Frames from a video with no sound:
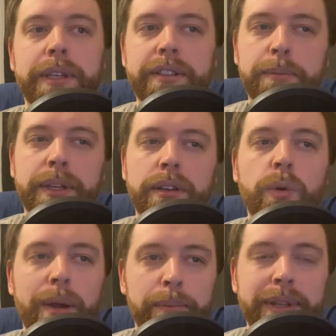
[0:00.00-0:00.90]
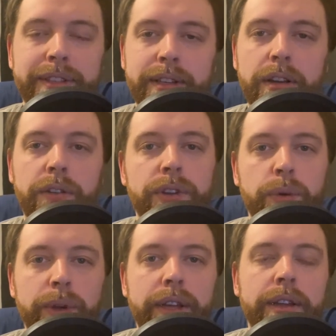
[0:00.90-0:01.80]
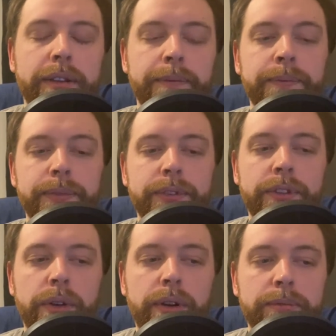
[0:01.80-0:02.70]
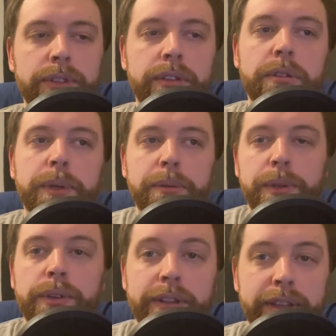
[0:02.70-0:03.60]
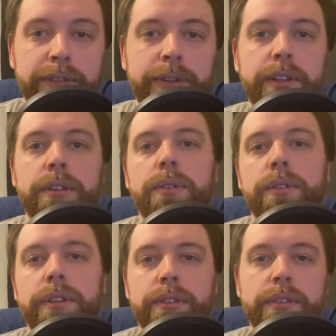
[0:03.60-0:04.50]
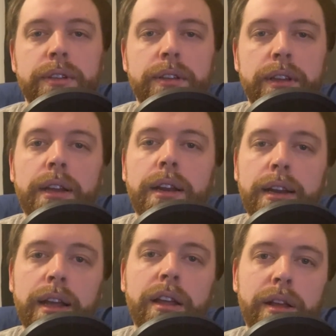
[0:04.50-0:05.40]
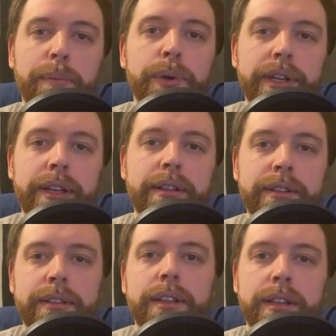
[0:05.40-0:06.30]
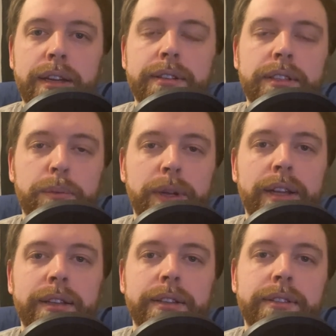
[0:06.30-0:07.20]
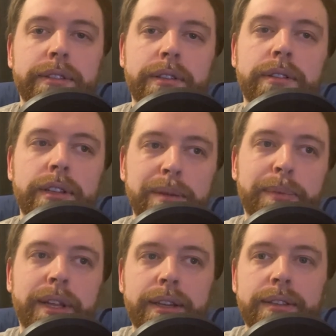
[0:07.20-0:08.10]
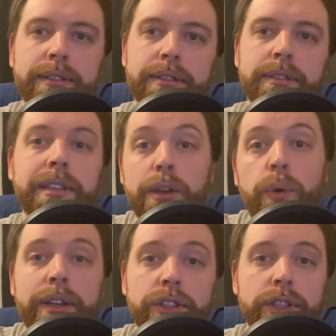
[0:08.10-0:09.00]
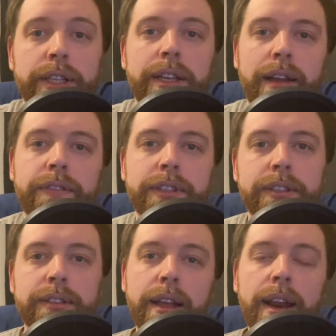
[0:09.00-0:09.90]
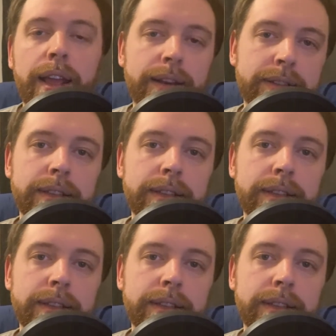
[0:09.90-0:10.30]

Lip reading: I've been quite busy over the week. So I'm just going to be uploading this video, and I'll put it in the Singularity playlist so that it plays sequentially after set 8,